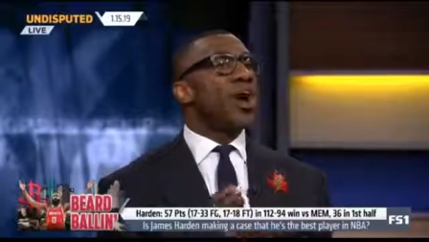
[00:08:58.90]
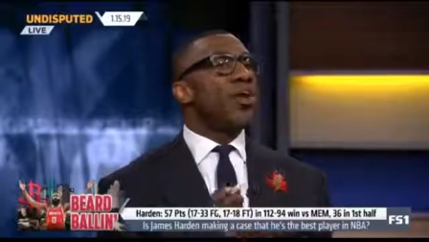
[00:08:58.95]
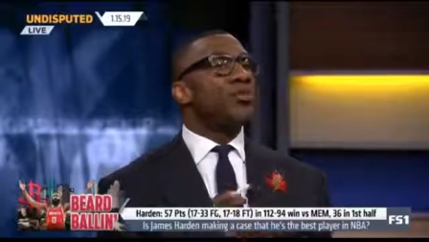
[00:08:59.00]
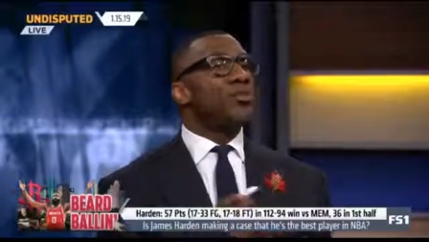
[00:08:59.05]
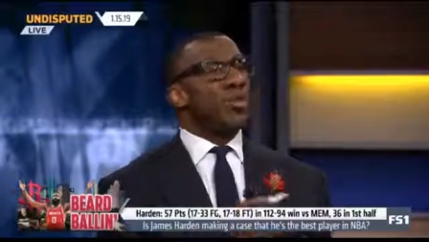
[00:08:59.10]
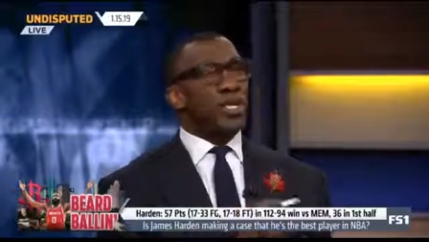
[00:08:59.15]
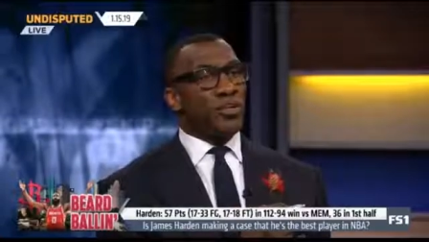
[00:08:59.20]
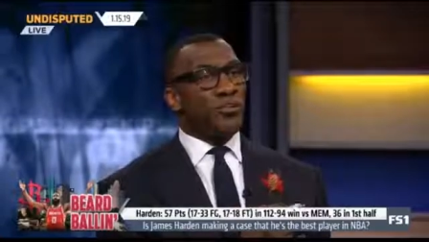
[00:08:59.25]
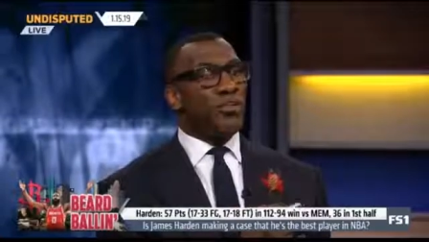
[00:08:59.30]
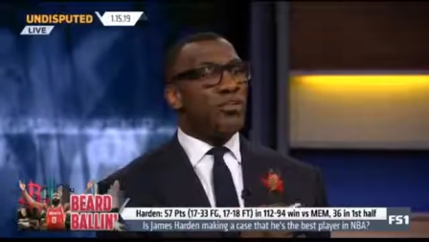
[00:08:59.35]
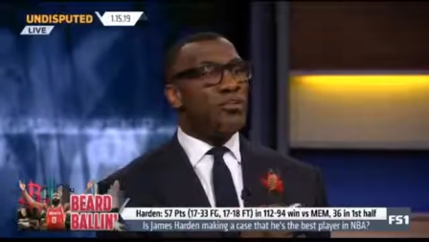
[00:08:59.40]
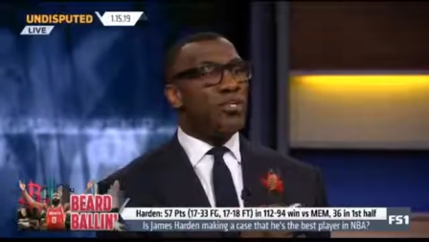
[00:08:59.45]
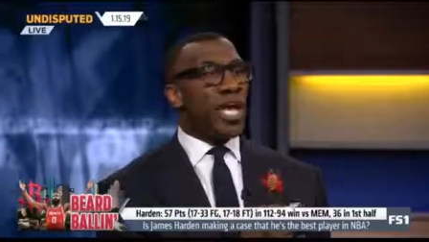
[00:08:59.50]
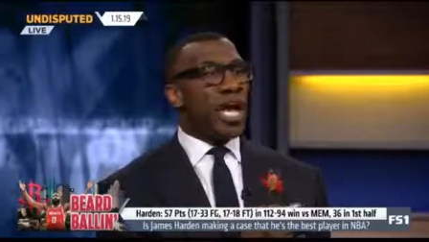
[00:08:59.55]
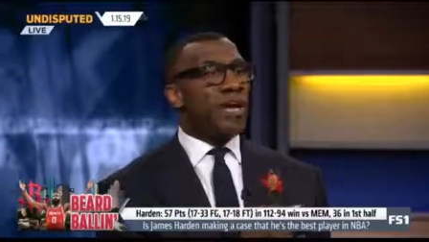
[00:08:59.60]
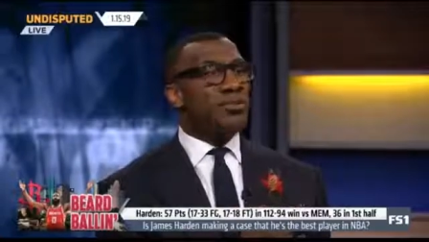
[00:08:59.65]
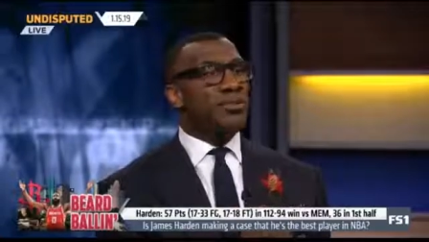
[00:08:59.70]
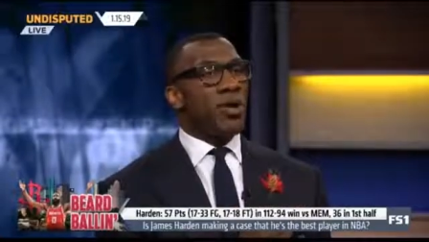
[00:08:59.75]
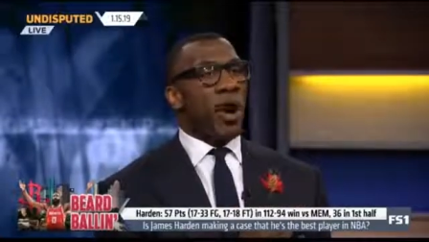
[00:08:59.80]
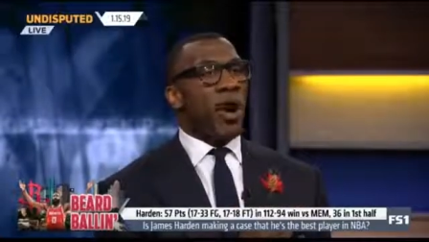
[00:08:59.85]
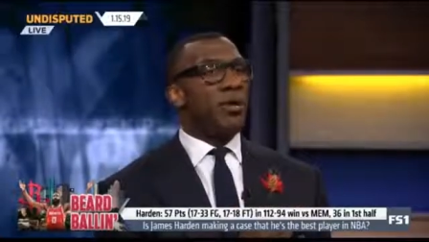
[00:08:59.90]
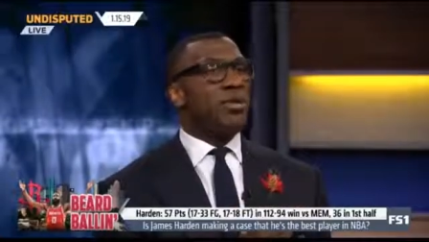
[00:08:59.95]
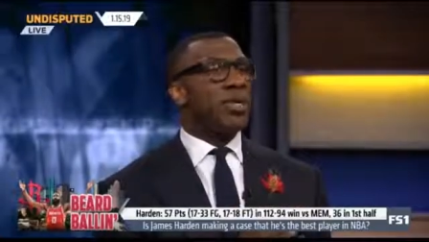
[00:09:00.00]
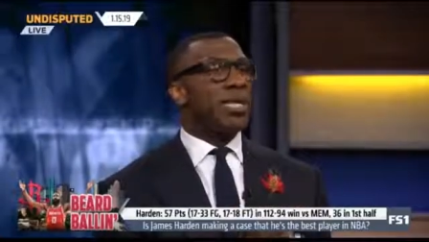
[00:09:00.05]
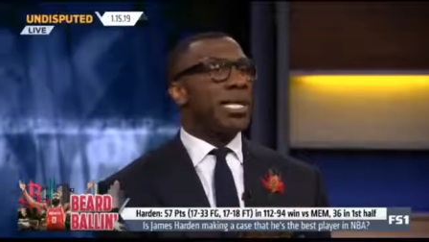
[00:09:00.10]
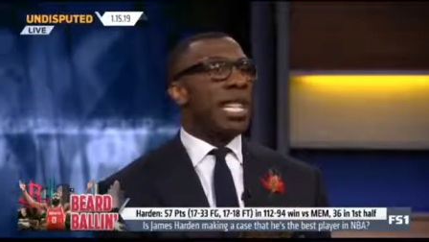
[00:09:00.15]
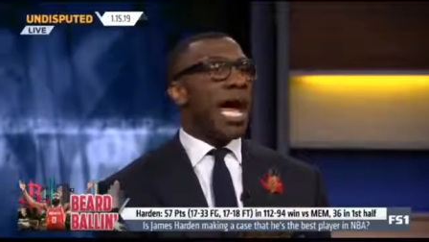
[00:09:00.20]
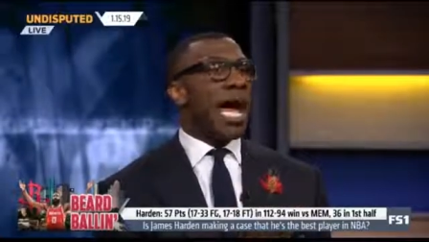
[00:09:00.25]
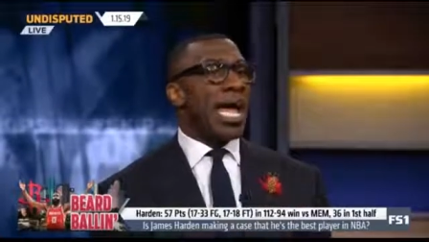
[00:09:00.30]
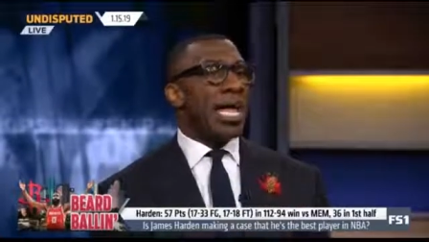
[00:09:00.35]
this from James Harden, they're
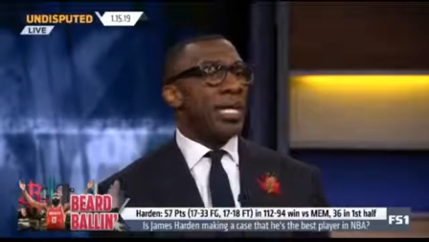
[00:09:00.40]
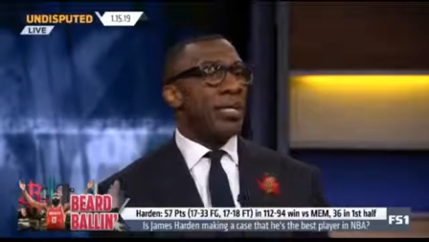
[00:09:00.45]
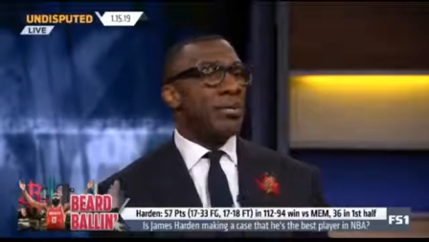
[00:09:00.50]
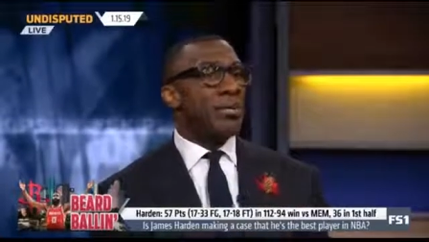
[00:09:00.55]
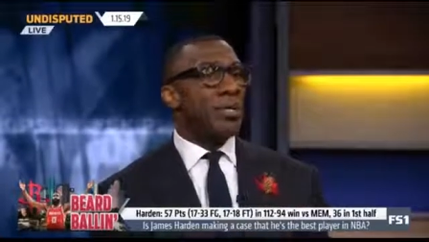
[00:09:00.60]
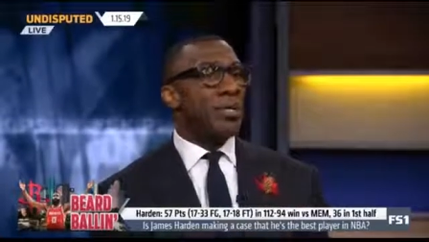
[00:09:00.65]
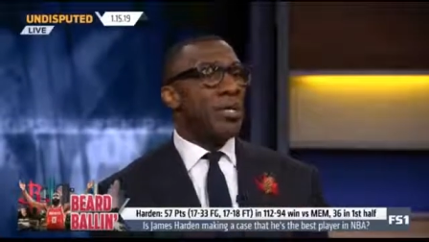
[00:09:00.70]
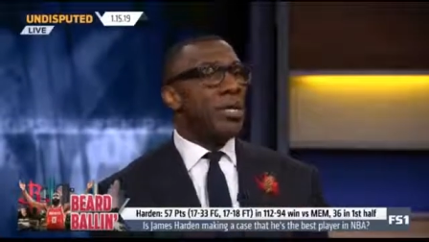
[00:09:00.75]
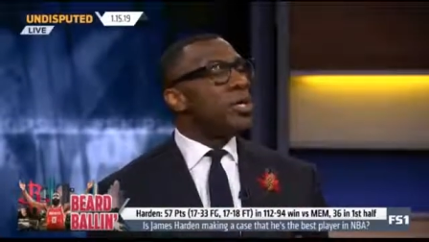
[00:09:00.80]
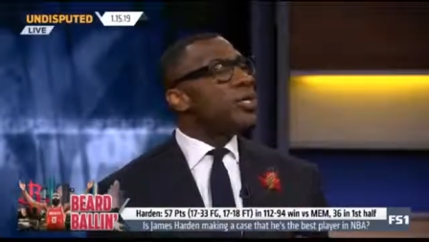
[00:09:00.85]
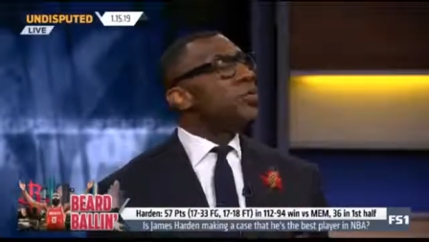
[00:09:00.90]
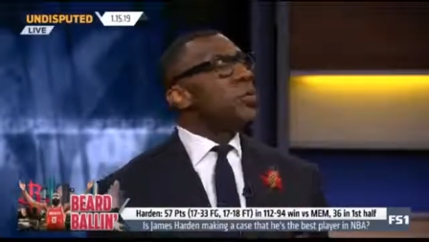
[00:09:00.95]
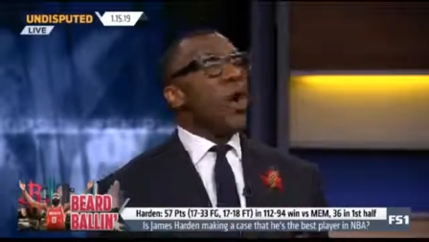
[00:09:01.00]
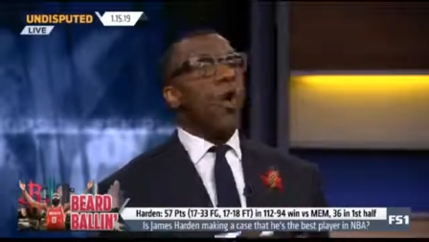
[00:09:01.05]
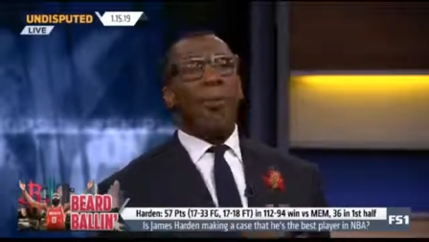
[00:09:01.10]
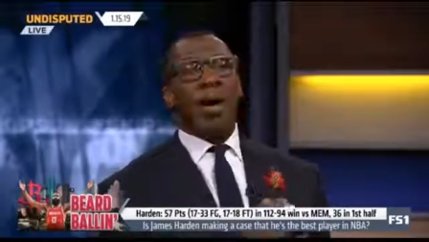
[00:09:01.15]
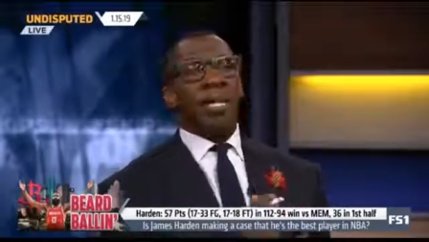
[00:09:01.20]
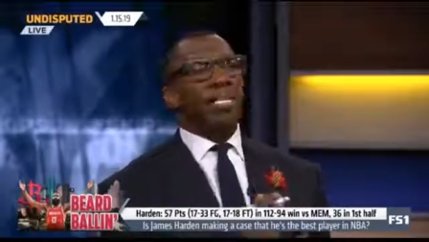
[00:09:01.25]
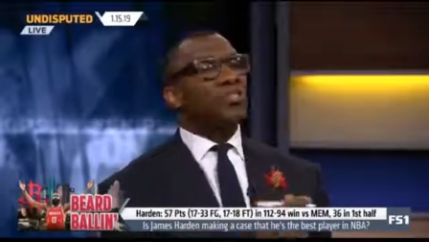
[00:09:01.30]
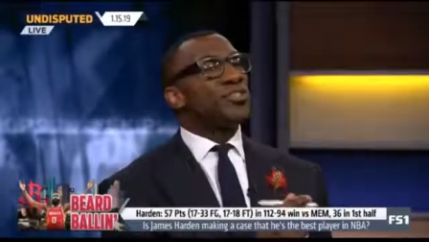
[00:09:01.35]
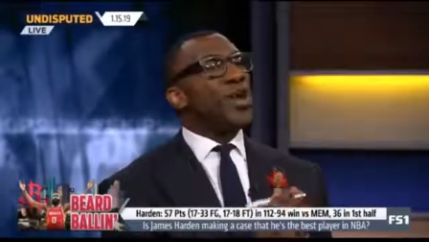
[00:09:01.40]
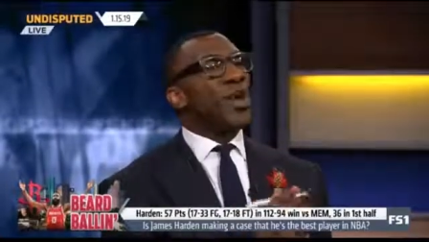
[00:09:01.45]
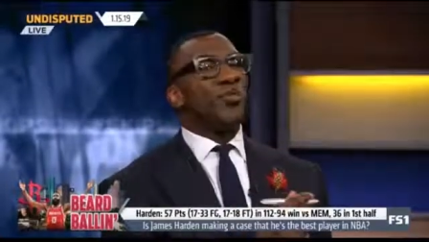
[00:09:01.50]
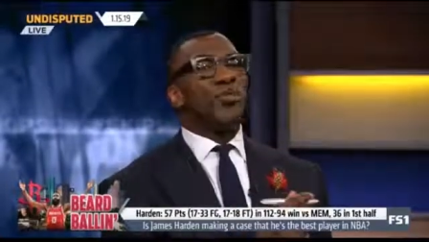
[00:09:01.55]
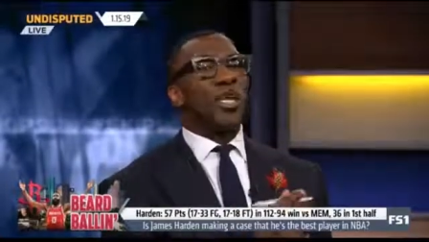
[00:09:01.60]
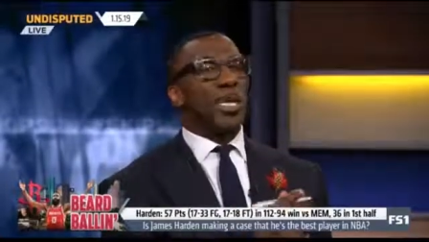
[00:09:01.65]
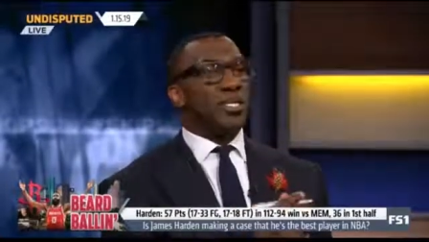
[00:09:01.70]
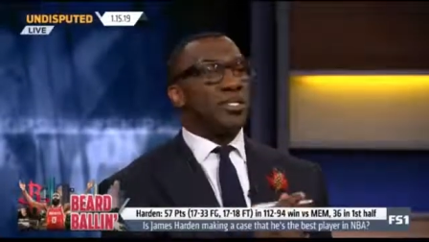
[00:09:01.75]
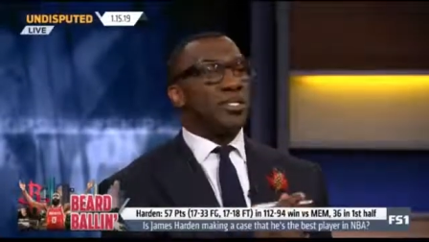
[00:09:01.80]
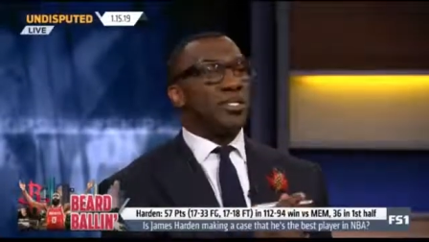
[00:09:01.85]
lying. Nobody saw
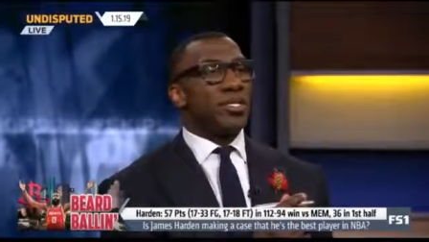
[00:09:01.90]
this.